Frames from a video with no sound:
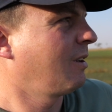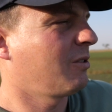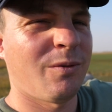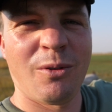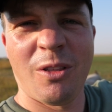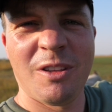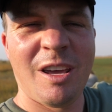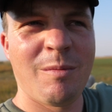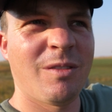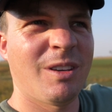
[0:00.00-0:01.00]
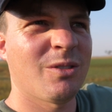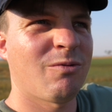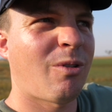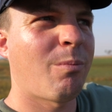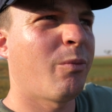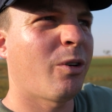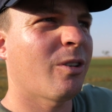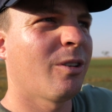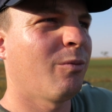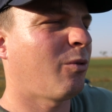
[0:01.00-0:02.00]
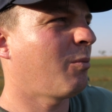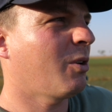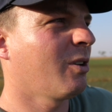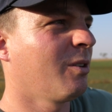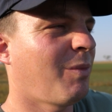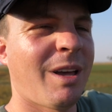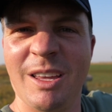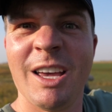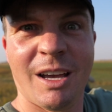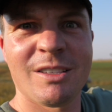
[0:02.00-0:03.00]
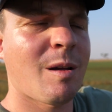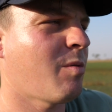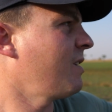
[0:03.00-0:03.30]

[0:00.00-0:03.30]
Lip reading: Just forgotten the name, I think it's rumbuk, a type of